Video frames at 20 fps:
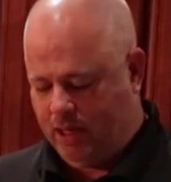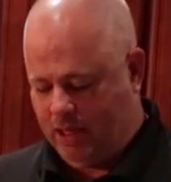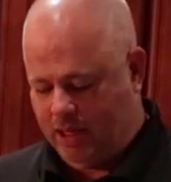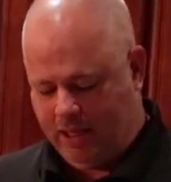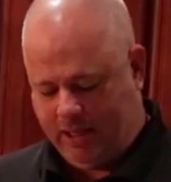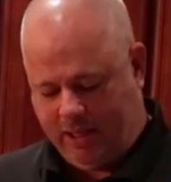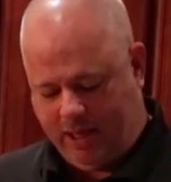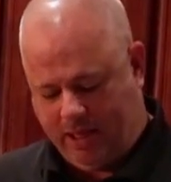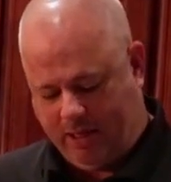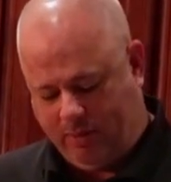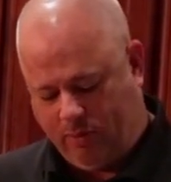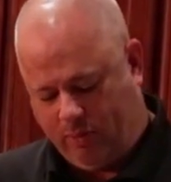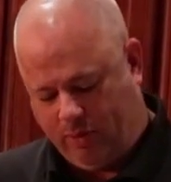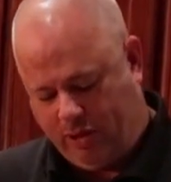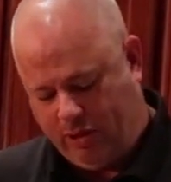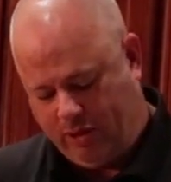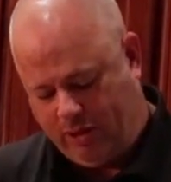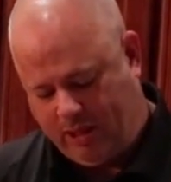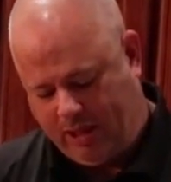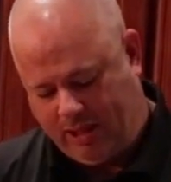And then
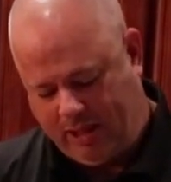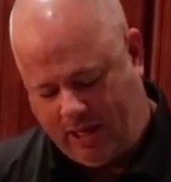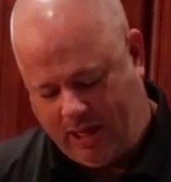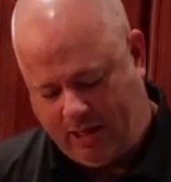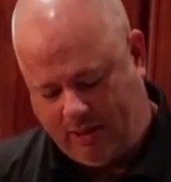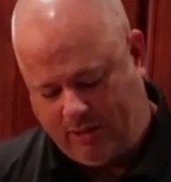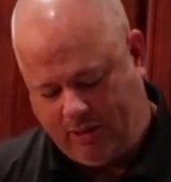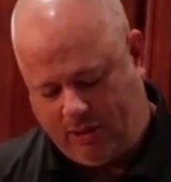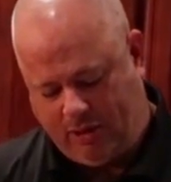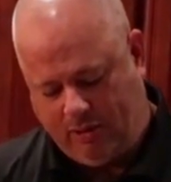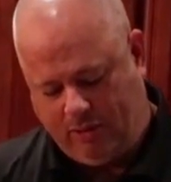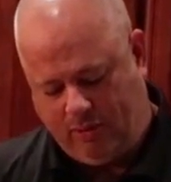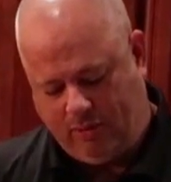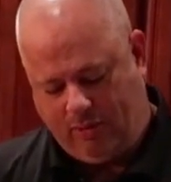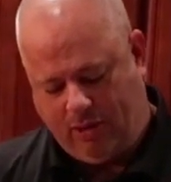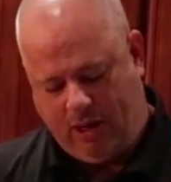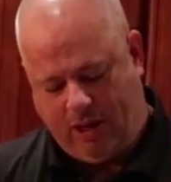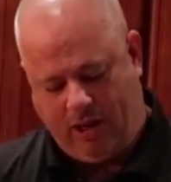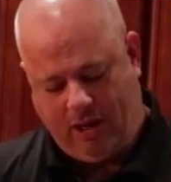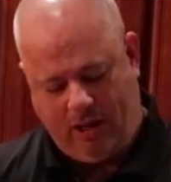when you get down
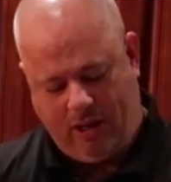to